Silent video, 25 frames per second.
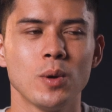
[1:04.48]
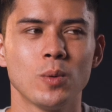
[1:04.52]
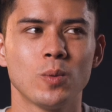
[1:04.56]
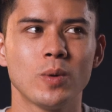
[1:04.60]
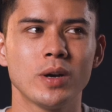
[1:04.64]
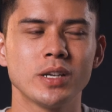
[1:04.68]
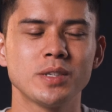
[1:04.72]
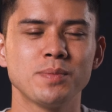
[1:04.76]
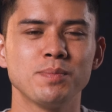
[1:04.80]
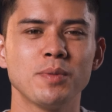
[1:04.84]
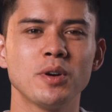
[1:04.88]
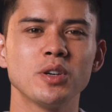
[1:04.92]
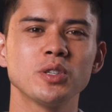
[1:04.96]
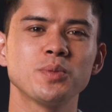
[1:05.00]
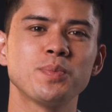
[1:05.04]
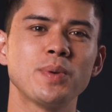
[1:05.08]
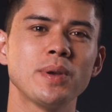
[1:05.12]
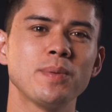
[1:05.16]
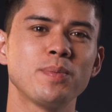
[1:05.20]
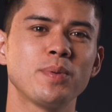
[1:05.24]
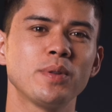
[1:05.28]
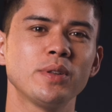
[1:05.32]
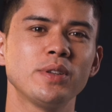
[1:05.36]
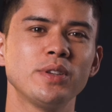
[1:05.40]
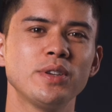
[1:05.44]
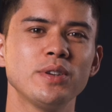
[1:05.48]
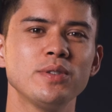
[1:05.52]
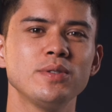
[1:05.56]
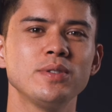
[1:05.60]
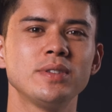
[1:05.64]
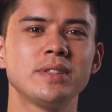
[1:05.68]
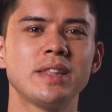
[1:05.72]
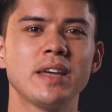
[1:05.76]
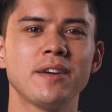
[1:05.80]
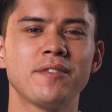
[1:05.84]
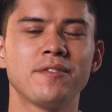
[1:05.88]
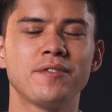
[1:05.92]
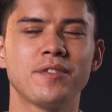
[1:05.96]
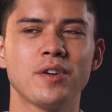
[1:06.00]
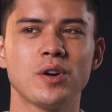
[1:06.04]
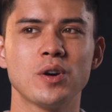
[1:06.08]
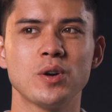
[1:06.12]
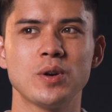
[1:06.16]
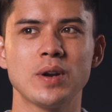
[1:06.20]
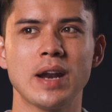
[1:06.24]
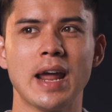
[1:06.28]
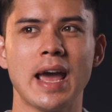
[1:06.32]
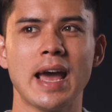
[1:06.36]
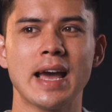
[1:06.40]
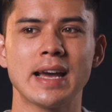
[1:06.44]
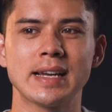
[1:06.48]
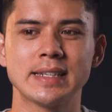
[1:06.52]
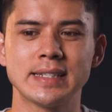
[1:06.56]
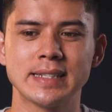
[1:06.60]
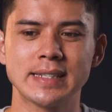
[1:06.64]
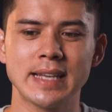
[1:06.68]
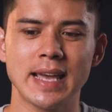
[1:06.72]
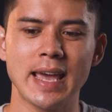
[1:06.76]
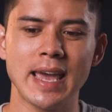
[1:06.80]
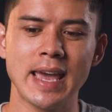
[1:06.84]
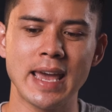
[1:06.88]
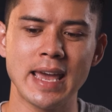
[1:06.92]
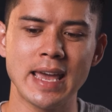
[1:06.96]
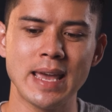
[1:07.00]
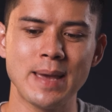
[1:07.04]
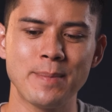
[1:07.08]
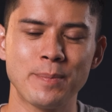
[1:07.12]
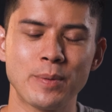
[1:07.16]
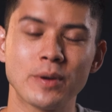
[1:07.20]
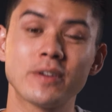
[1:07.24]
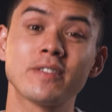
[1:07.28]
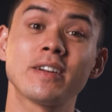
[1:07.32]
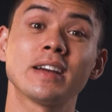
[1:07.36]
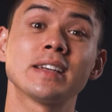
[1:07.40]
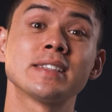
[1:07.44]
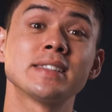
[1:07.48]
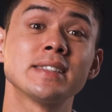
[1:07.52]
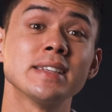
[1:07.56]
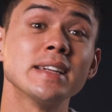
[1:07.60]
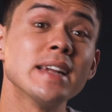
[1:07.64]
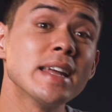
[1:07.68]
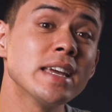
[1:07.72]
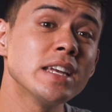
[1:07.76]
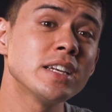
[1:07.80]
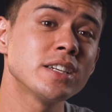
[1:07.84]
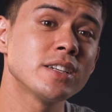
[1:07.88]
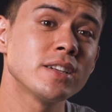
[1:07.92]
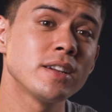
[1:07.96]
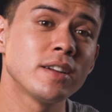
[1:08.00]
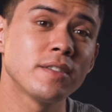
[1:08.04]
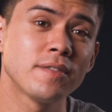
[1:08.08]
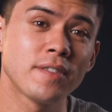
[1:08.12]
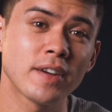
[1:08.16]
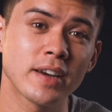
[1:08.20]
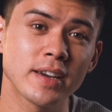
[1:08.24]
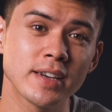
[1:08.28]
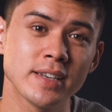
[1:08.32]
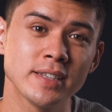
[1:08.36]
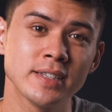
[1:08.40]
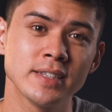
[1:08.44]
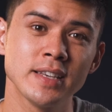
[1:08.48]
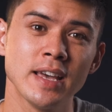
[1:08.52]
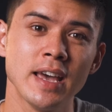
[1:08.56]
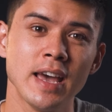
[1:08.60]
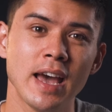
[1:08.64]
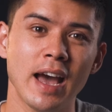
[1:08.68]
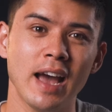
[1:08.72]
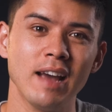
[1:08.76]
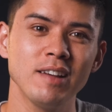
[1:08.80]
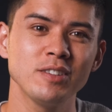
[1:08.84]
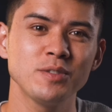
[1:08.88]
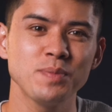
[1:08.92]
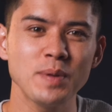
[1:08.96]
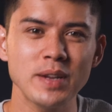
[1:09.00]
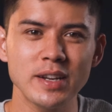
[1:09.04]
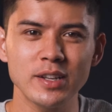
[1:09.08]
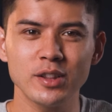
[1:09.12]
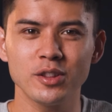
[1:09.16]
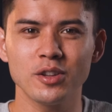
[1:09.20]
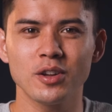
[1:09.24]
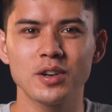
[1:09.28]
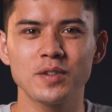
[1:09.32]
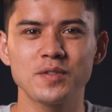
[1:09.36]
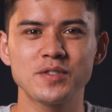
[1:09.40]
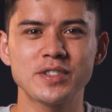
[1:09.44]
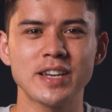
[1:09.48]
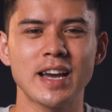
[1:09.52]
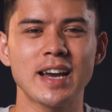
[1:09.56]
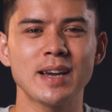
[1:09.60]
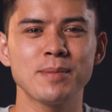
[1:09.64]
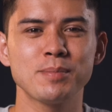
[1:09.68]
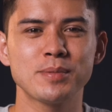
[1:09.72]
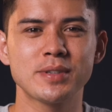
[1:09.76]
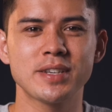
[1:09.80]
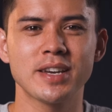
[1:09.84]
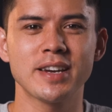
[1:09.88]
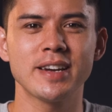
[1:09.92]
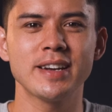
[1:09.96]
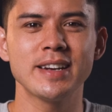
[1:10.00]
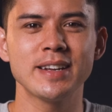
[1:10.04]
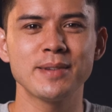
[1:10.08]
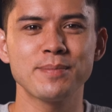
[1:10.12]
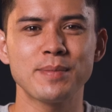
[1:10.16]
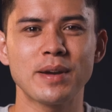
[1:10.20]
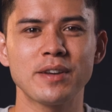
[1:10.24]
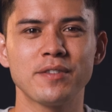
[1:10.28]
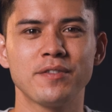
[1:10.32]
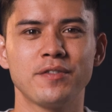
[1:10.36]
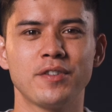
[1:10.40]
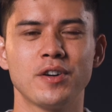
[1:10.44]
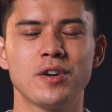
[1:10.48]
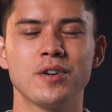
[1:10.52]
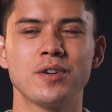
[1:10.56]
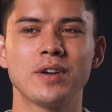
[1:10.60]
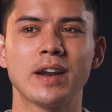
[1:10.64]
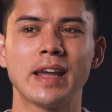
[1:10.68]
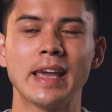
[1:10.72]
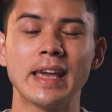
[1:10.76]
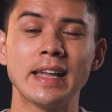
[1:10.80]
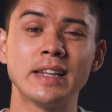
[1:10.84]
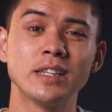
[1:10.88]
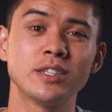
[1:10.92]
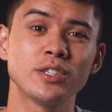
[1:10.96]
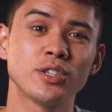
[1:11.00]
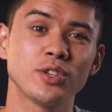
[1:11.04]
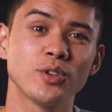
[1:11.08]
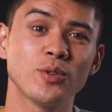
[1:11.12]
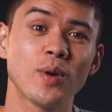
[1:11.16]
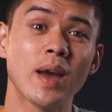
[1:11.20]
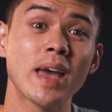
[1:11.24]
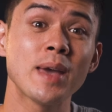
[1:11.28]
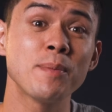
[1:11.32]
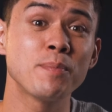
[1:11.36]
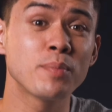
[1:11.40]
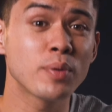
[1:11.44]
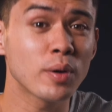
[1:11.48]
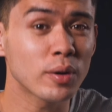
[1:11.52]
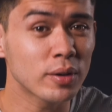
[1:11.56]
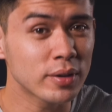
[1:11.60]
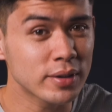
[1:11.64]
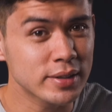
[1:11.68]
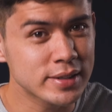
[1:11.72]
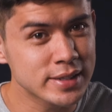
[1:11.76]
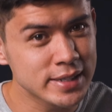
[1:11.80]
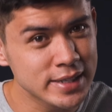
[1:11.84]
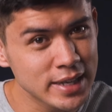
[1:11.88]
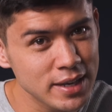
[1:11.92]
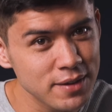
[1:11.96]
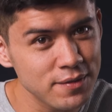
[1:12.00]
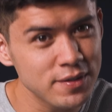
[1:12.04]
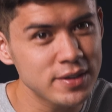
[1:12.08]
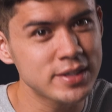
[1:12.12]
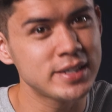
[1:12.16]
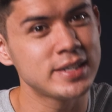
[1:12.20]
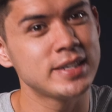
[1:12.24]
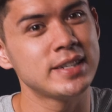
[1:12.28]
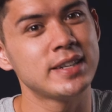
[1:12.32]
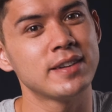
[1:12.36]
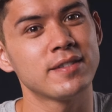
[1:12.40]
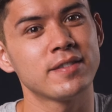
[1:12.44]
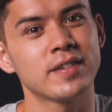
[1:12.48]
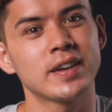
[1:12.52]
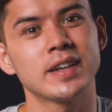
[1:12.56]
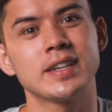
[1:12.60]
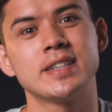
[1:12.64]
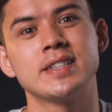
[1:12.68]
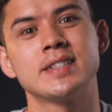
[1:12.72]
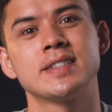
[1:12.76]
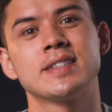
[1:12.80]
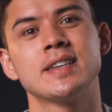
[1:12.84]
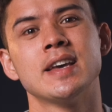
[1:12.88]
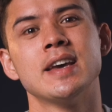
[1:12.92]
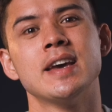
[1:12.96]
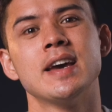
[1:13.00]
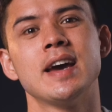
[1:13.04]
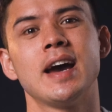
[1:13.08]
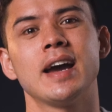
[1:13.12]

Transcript: whereas most people use their phone as a procrastination device, I spent a lot of time turning my phone into a productivity device.